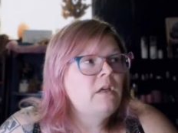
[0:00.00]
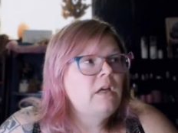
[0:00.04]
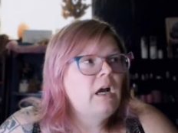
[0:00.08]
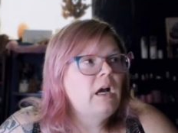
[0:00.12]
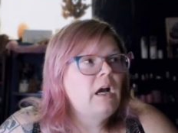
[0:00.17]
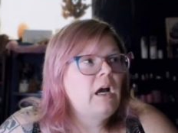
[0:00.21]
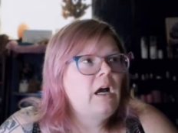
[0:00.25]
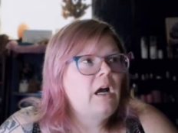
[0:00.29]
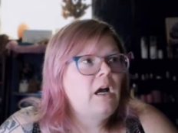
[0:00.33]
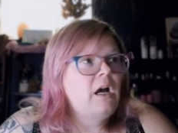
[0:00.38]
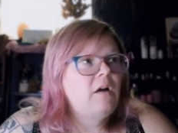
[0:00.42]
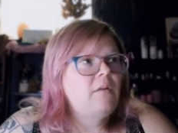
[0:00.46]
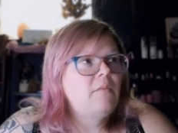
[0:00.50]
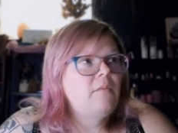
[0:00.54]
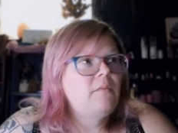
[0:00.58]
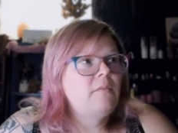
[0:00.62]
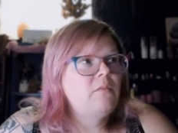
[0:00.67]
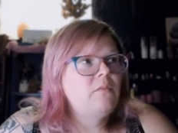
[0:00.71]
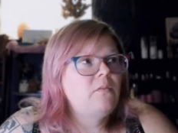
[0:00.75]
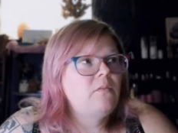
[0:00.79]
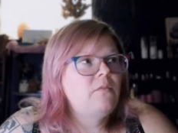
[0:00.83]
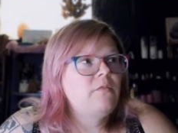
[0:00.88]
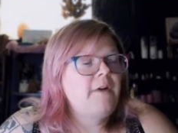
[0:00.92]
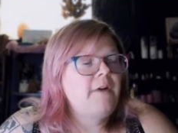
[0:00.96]
um,
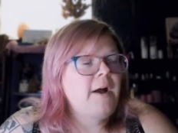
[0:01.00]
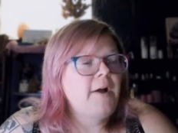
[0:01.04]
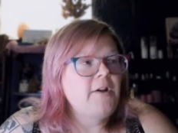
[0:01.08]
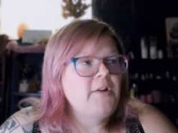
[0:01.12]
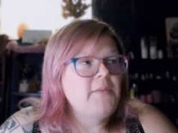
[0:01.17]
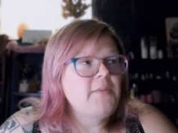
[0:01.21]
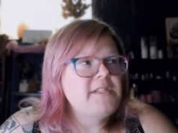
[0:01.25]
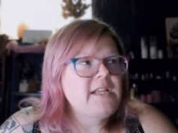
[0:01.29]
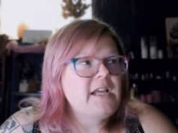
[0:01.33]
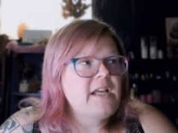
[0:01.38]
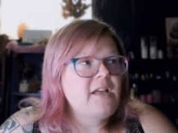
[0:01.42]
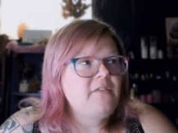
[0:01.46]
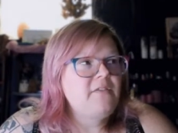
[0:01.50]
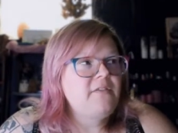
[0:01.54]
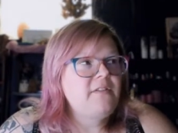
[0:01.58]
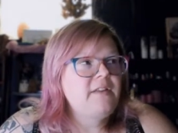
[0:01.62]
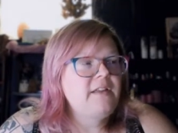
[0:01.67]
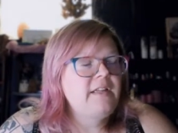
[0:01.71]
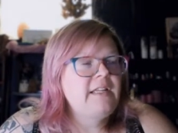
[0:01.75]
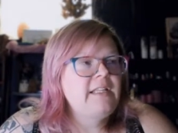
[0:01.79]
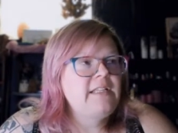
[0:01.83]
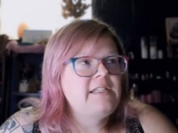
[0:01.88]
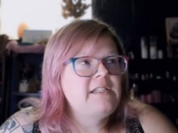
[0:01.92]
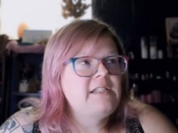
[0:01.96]
found himself
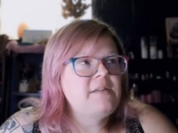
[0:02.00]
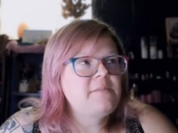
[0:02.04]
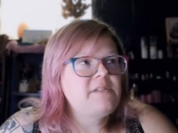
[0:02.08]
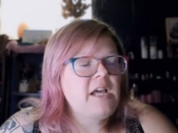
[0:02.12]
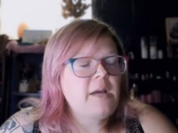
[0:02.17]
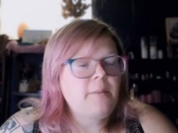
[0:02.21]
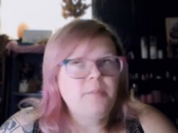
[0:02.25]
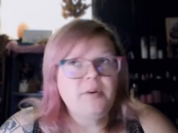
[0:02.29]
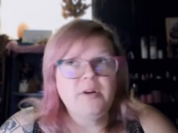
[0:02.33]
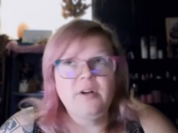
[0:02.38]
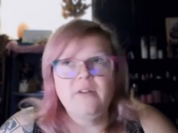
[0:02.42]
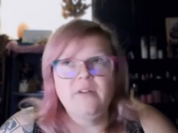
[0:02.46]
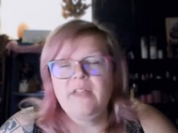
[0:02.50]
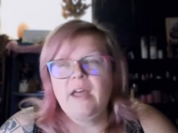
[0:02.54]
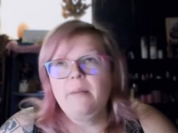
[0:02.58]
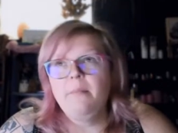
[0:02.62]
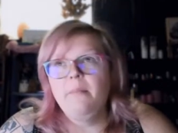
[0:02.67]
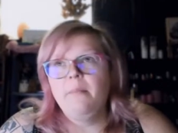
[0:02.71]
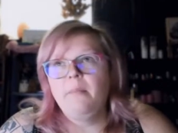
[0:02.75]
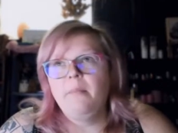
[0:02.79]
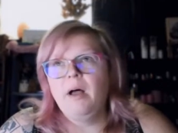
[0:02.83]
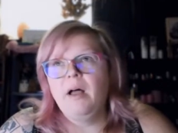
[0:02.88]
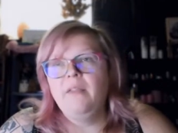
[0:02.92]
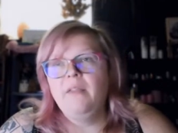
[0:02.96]
in September of
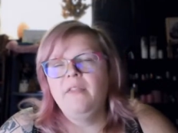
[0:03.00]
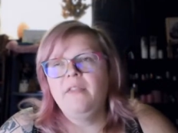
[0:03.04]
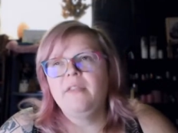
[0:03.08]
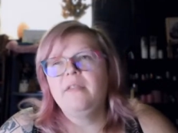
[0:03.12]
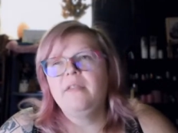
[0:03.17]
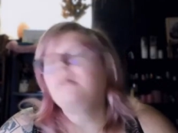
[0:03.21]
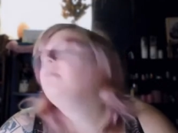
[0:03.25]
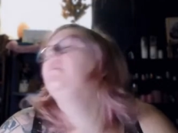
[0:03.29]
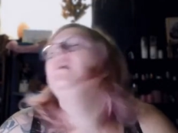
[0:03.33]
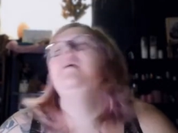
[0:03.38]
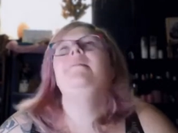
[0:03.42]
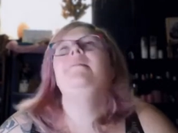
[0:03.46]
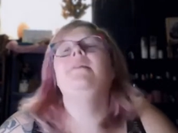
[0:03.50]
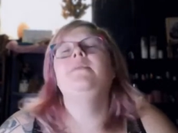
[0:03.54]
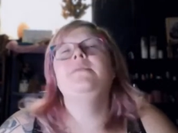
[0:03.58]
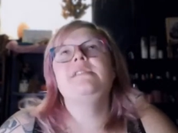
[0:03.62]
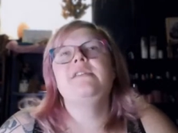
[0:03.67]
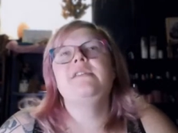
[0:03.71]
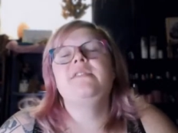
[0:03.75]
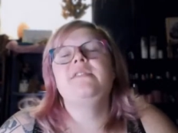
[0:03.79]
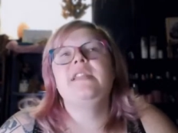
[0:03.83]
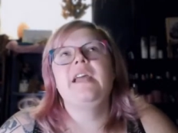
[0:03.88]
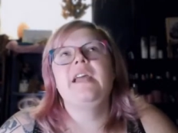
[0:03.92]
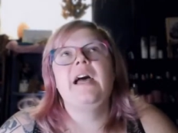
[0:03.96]
that month. Maybe it
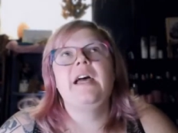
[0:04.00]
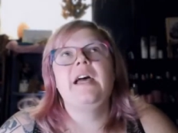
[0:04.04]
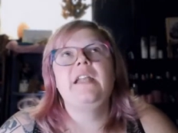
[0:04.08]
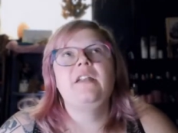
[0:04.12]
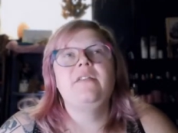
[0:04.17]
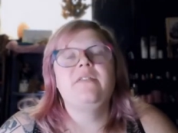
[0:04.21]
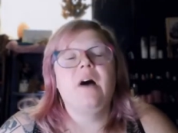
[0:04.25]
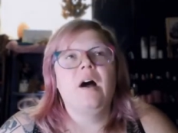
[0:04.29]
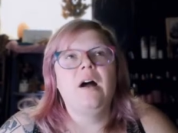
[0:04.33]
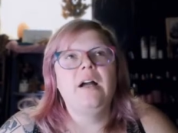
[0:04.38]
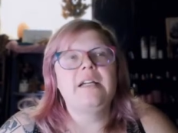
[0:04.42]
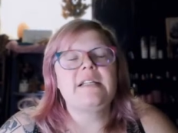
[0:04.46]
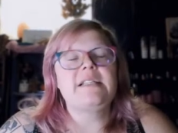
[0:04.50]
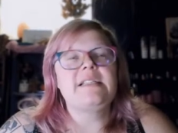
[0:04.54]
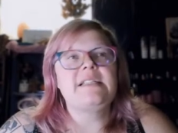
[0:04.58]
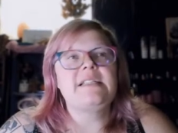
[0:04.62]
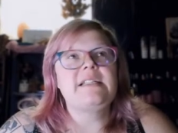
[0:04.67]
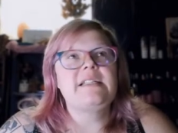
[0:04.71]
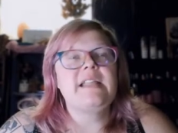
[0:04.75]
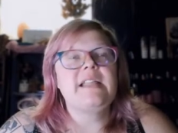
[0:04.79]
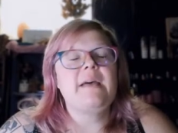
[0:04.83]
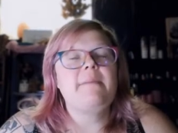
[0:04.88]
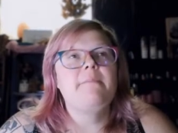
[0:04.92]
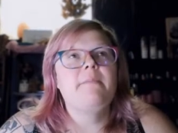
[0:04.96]
was even the end of August
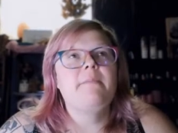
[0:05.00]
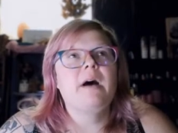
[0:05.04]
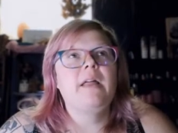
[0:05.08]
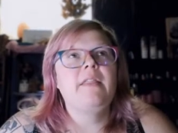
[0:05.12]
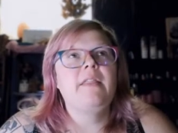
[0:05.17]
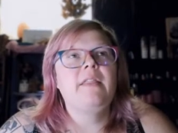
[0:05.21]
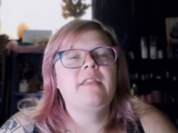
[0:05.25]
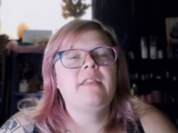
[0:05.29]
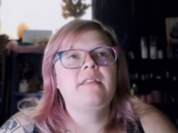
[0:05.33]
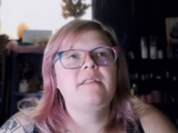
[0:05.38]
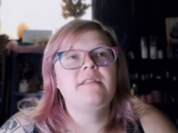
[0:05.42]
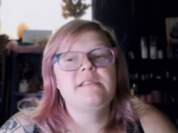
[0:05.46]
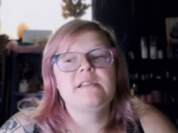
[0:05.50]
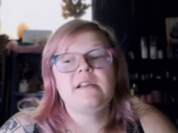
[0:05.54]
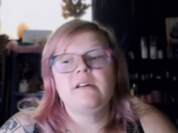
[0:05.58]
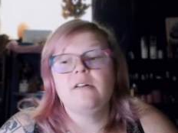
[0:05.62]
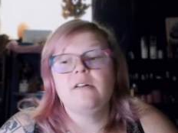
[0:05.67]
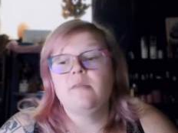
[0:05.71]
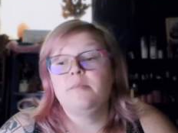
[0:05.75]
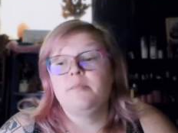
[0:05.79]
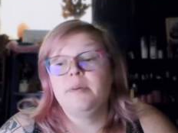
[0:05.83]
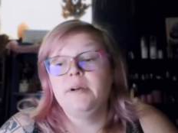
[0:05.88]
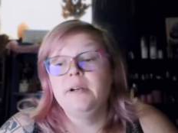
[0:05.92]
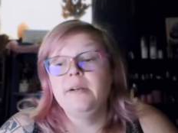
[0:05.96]
in that month.
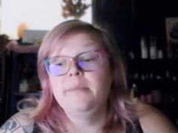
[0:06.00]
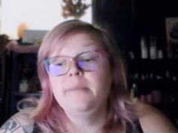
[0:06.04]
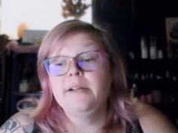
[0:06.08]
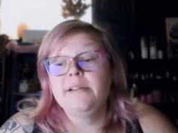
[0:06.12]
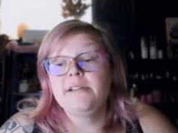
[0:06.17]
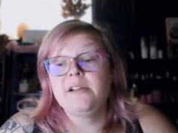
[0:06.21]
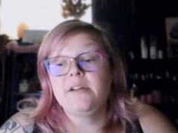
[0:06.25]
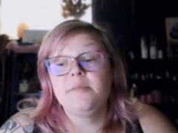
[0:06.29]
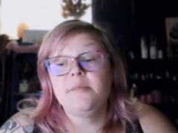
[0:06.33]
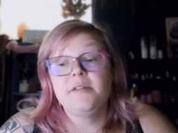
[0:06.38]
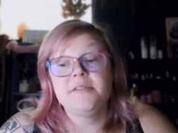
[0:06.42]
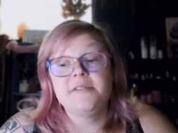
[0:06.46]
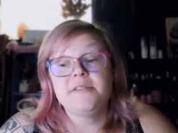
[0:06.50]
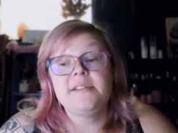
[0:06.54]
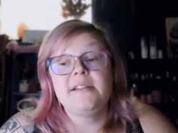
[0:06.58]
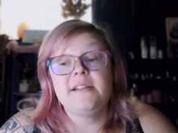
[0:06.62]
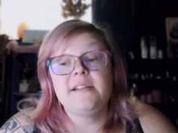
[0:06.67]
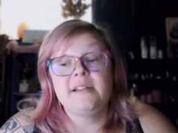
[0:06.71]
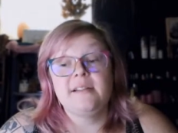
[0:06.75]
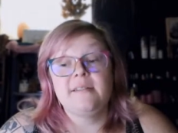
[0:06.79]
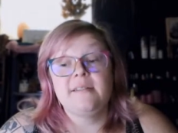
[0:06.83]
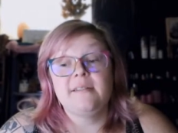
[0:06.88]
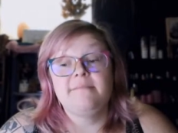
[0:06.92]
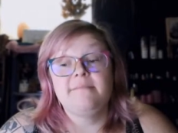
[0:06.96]
So pretty much almost,
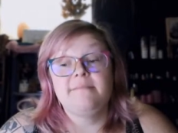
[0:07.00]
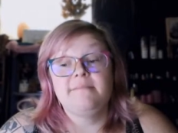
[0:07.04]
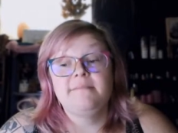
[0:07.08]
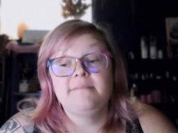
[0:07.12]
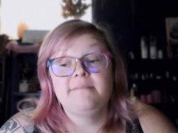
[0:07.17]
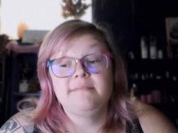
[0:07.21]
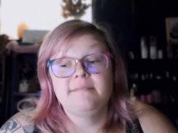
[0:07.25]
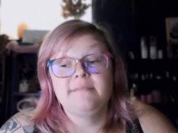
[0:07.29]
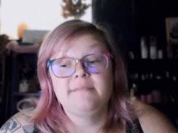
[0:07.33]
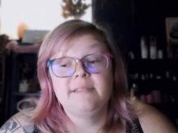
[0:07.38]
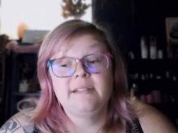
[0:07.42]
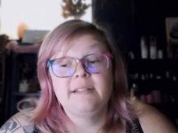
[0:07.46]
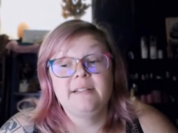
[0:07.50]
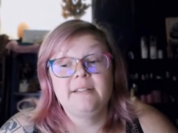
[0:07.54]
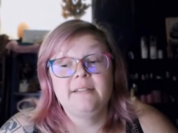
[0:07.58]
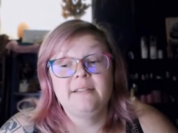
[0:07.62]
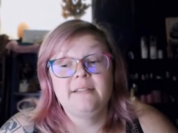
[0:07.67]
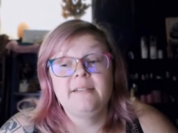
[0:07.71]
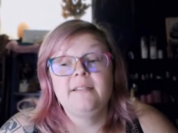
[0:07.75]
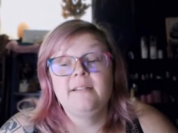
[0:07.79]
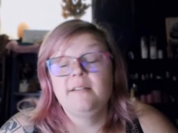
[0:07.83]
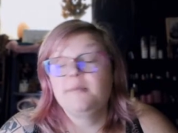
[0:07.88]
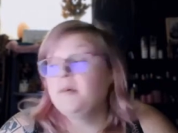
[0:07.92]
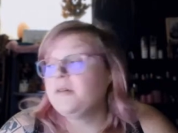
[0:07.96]
I
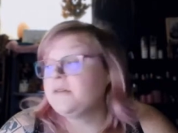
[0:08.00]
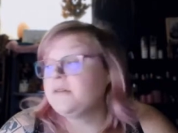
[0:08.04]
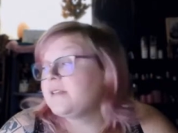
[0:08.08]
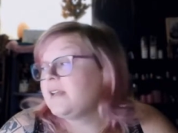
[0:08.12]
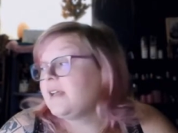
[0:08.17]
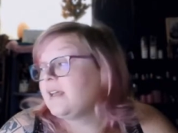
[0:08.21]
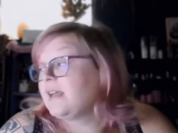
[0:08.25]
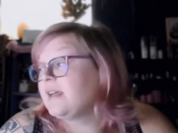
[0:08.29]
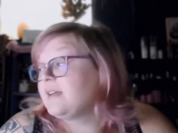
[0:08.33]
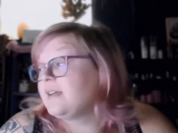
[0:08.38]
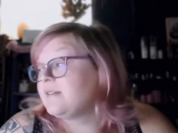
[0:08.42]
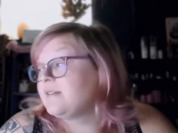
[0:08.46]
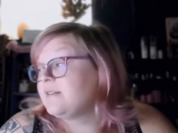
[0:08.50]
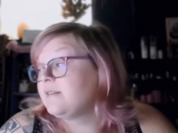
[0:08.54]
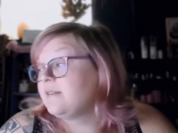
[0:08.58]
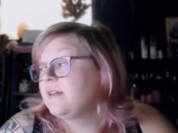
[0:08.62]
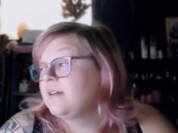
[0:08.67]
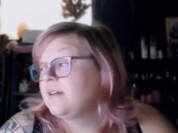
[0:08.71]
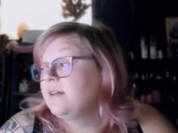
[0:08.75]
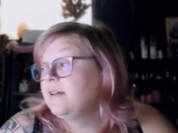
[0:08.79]
guess,